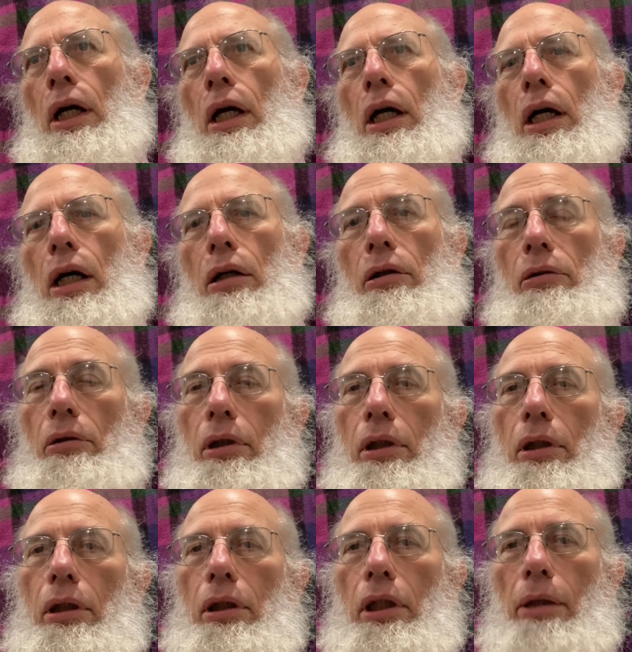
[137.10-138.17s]

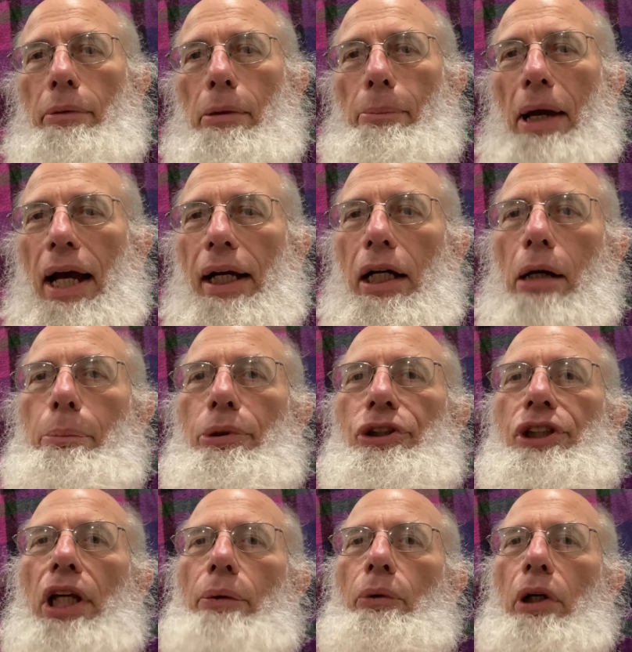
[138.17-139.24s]
let me back up and
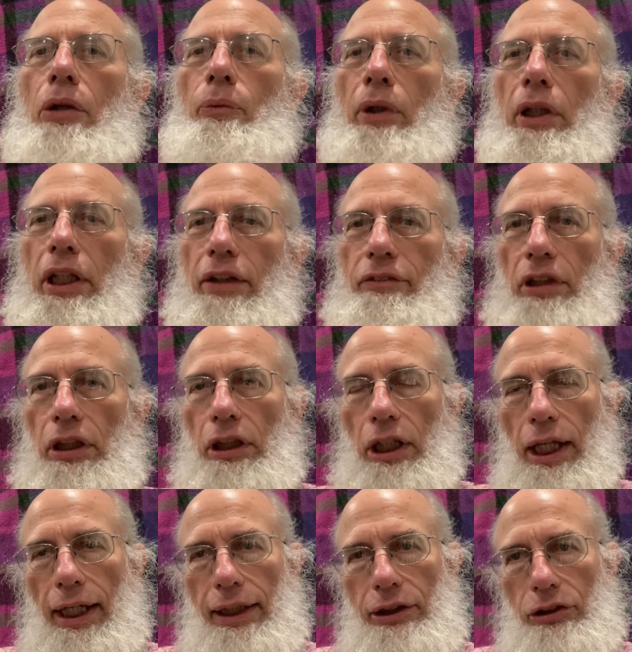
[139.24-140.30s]
say, when we lived in
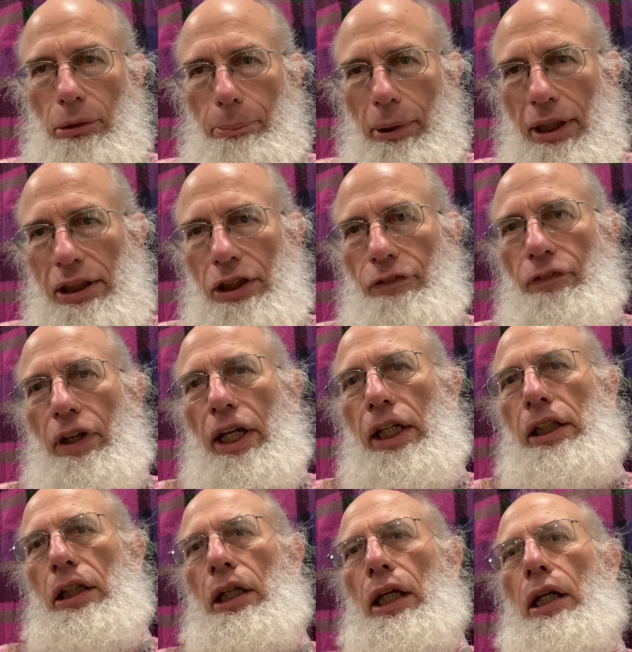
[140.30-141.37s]
Lancaster,
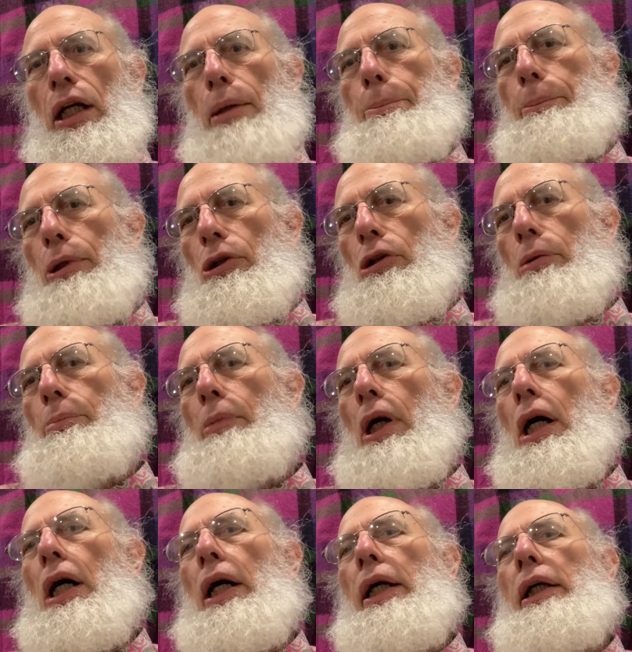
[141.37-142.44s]
Pennsylvania, and I built
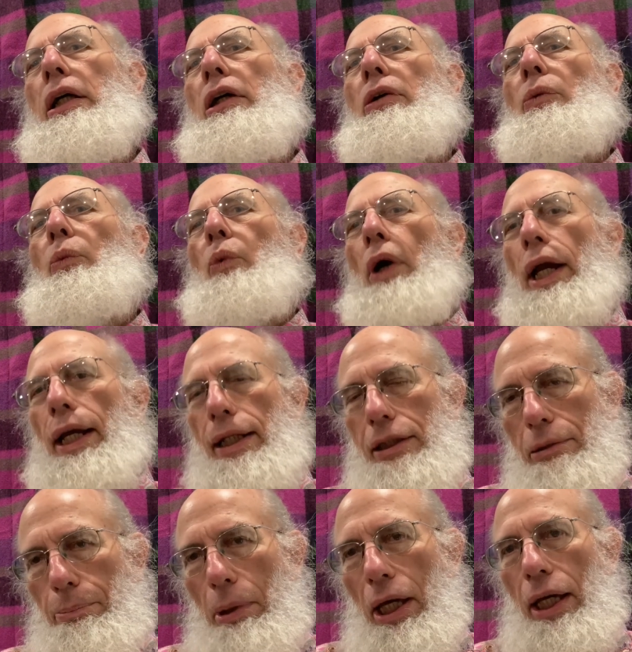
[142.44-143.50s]
my
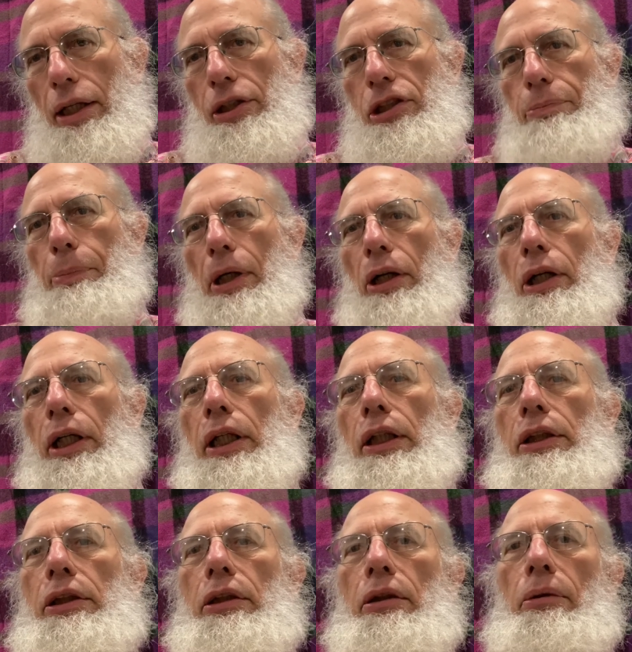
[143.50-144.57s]
raised bed
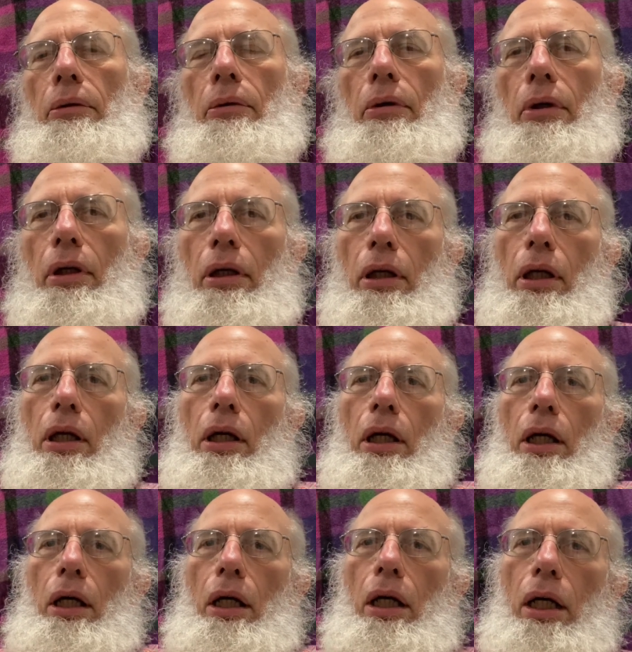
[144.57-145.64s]
asparagus,
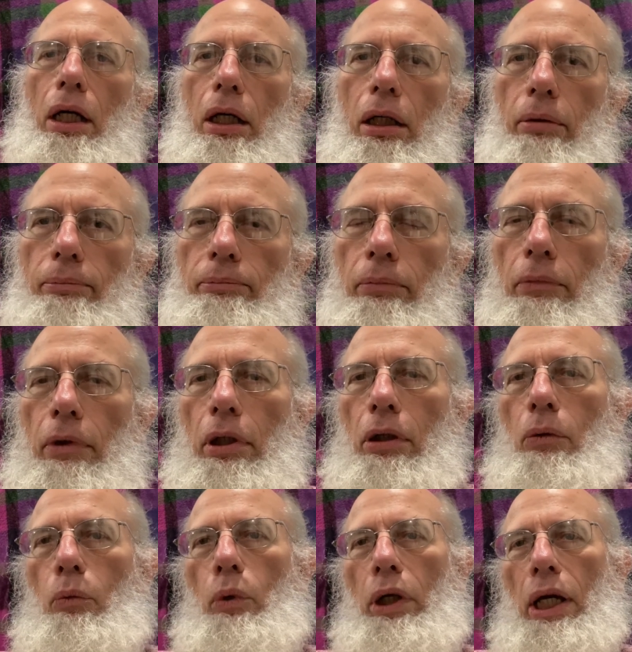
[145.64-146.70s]

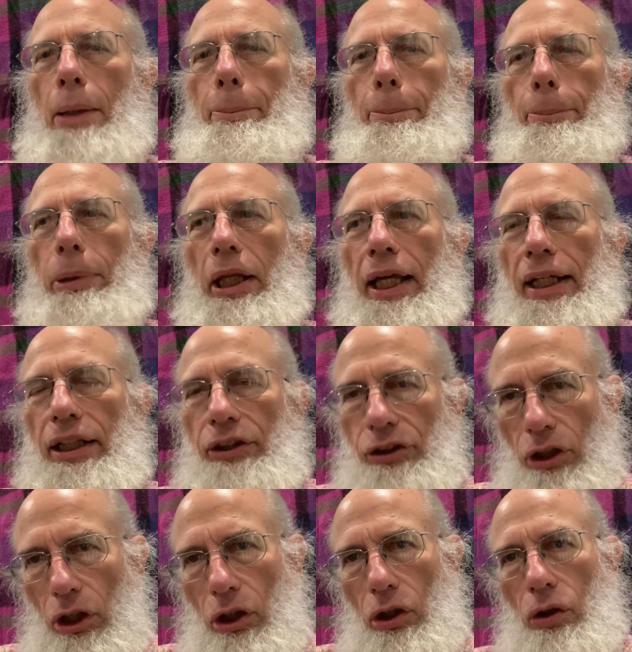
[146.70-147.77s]
when I planted
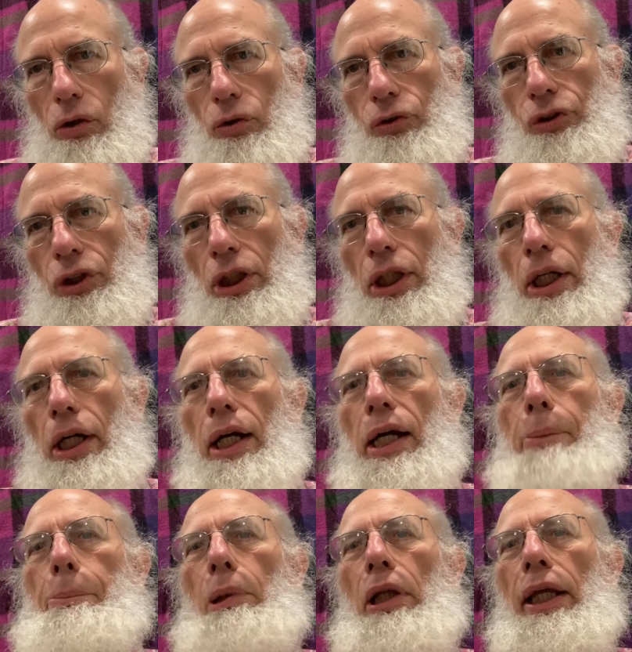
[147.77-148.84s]
those, I
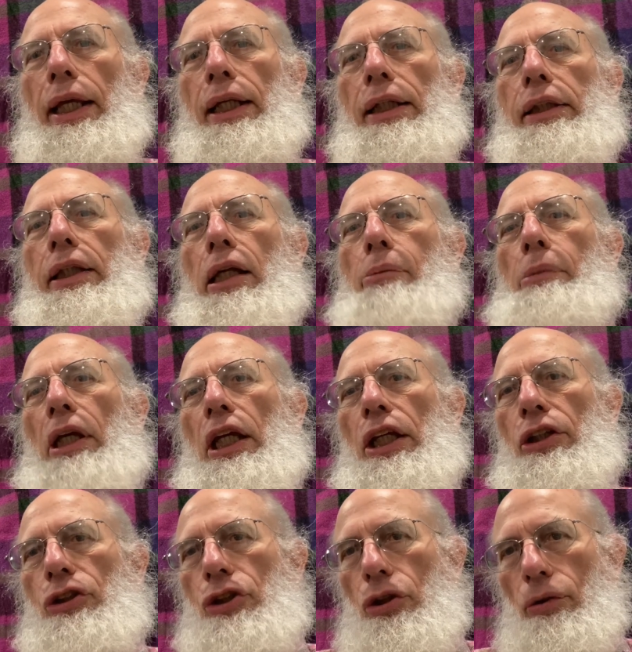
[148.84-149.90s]
planted them
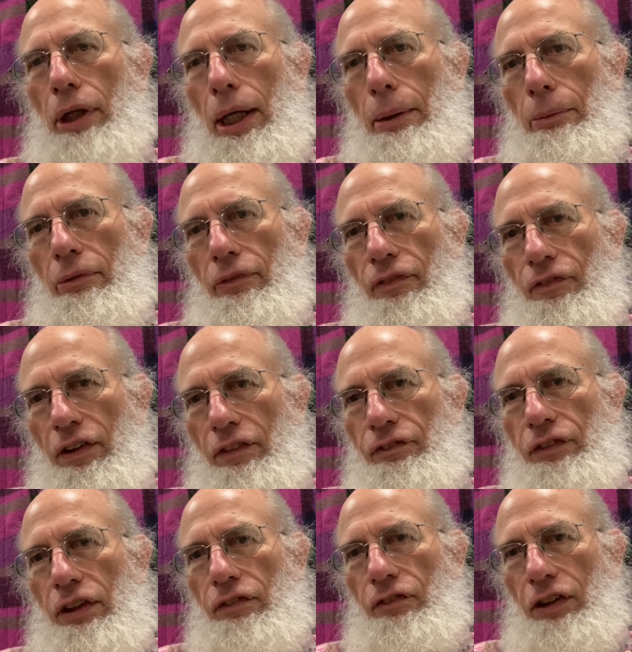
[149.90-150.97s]
into a
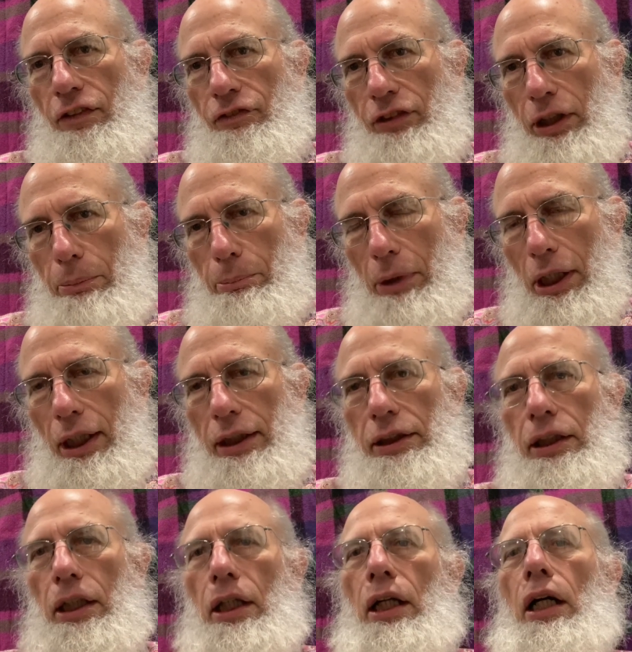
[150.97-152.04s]
50-50
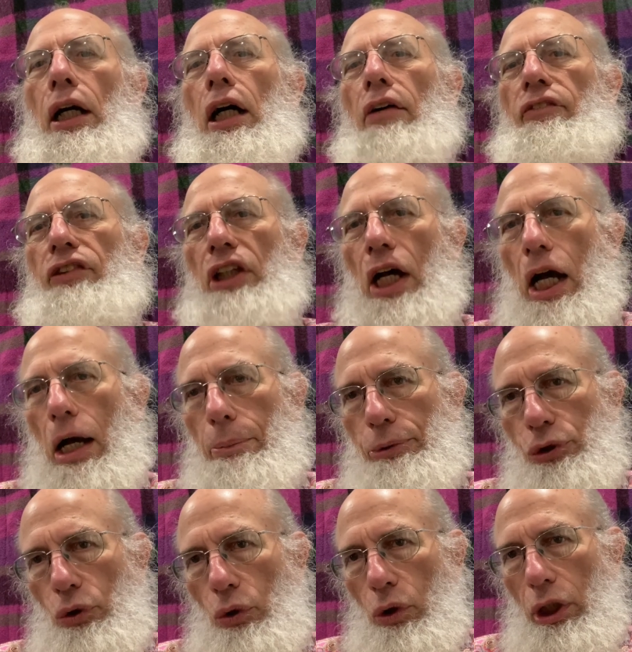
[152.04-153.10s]
mix of
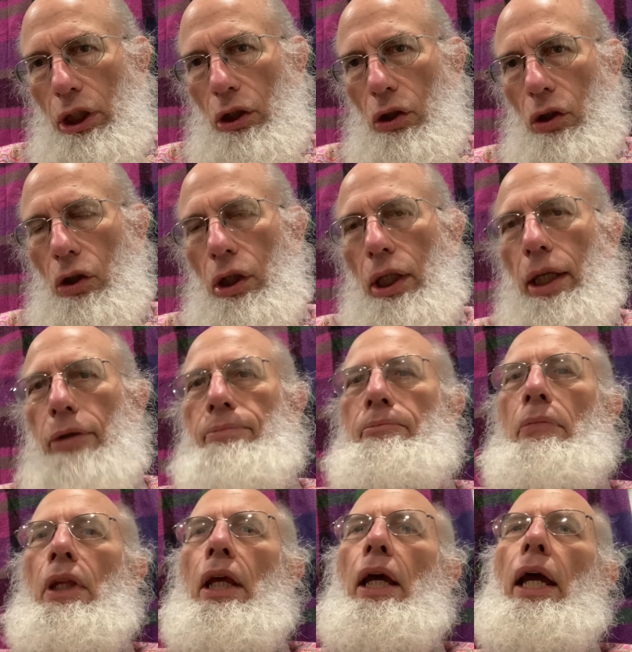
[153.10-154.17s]
topsoil
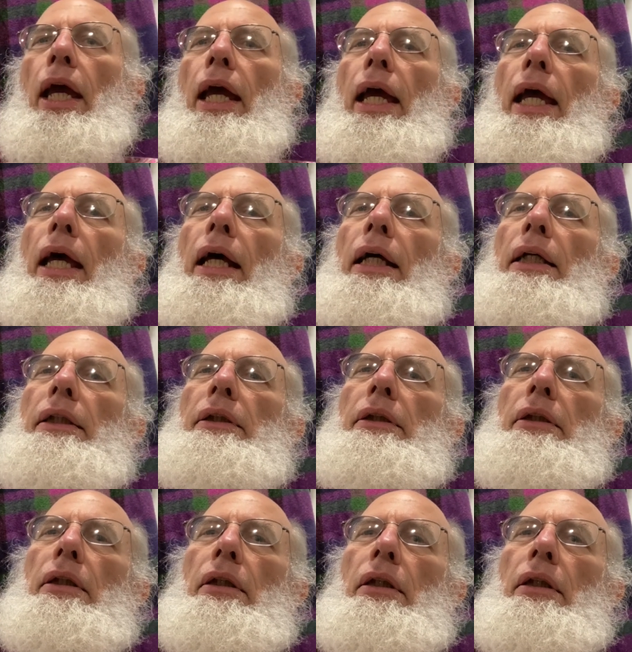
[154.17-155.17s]
and